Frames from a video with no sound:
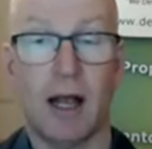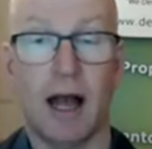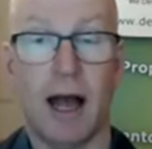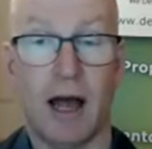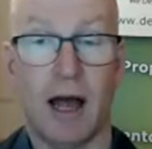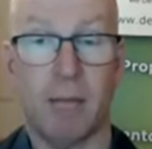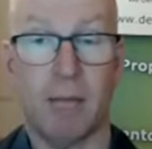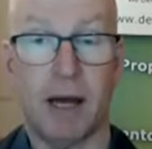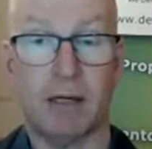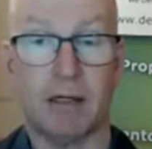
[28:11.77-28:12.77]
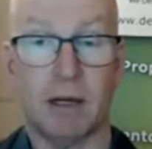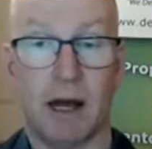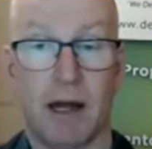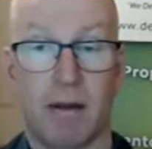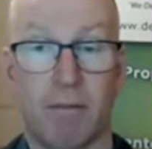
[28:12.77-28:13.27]
But
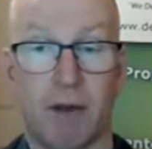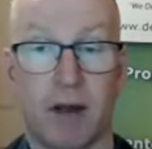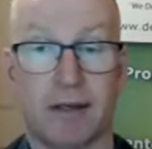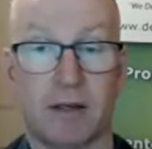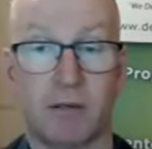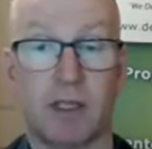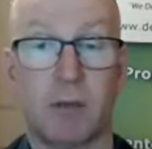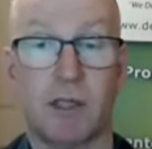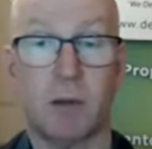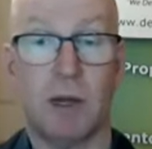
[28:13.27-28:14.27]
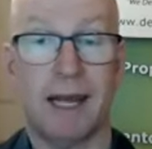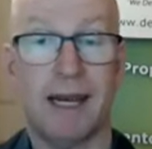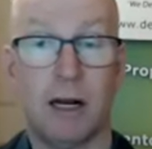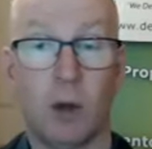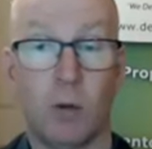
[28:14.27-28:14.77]
the responsible
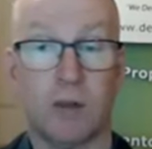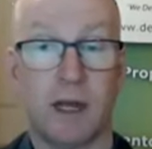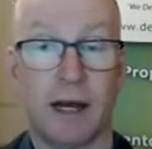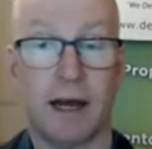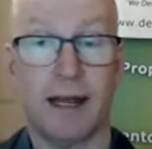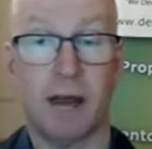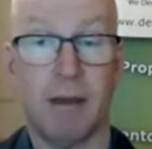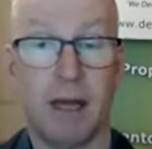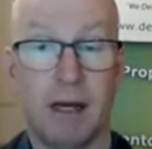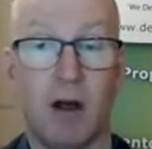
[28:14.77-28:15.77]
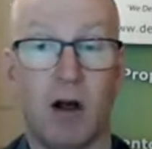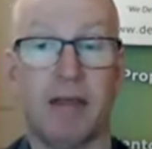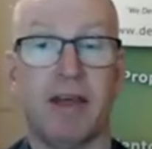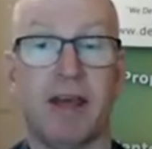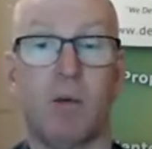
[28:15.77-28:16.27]
lending laws that are going to come in, I
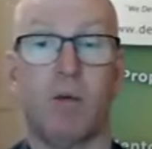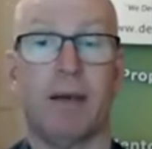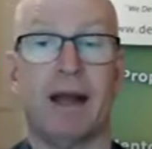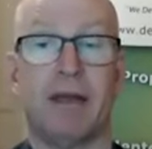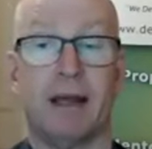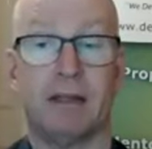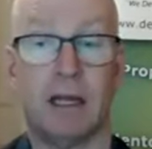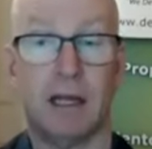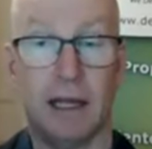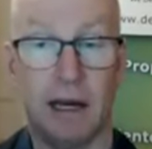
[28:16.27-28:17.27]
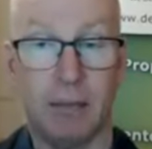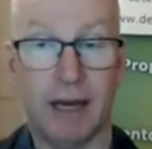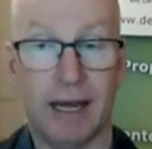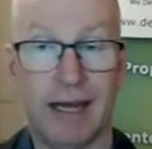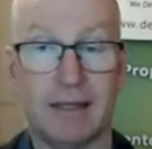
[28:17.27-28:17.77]
think will make things a little
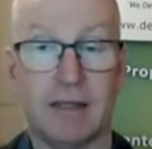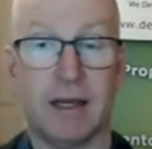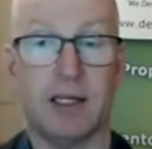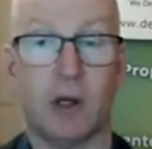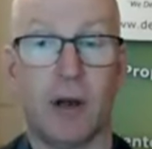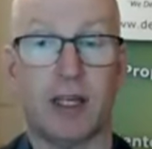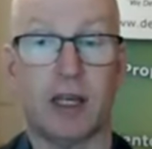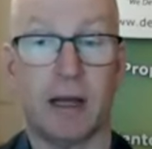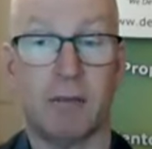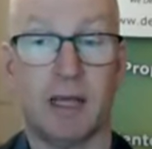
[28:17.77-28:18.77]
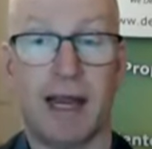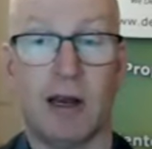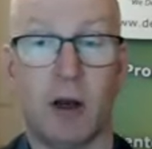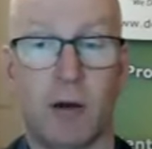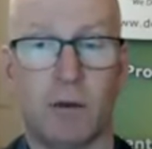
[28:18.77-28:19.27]
bit easier to actually
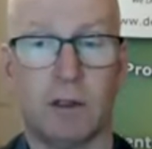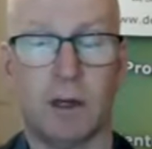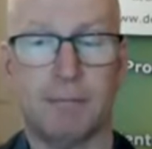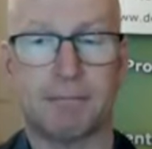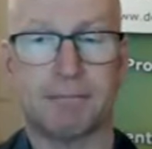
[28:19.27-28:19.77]
obtain loans.